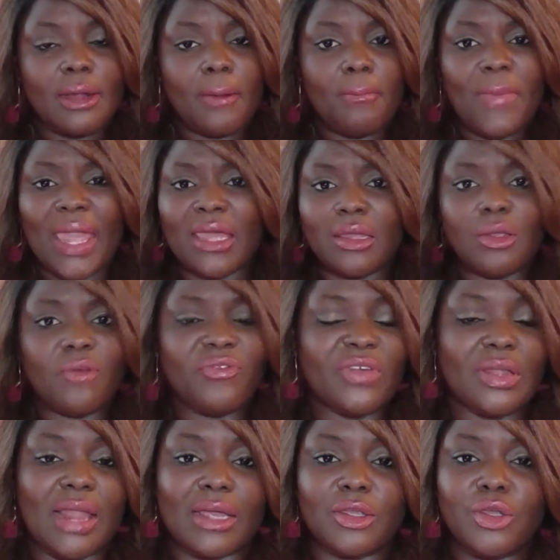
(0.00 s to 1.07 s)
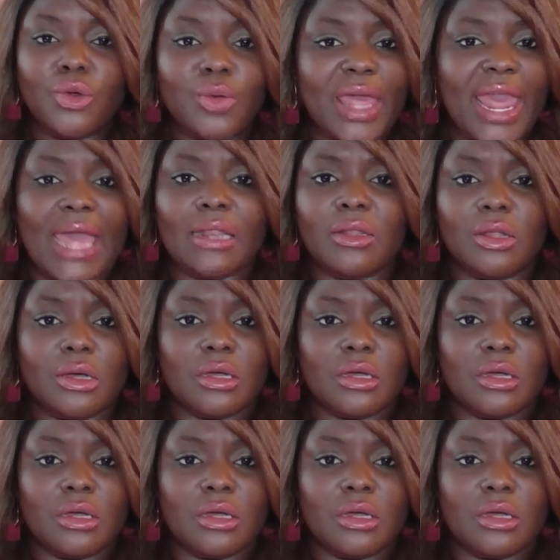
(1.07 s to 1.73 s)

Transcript: making you feel like you can't look